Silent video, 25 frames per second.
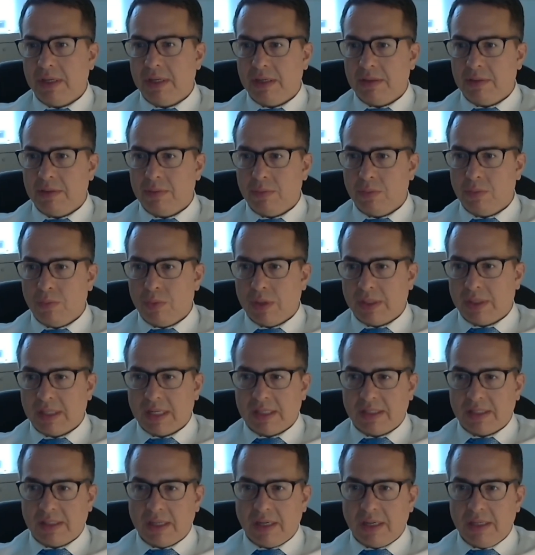And what that
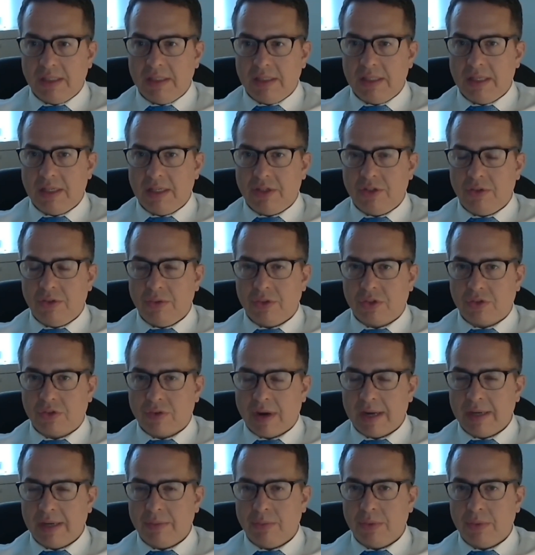study did, to its
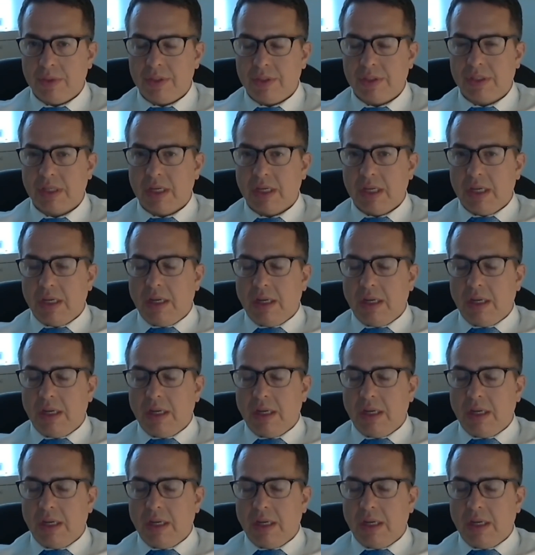credit, was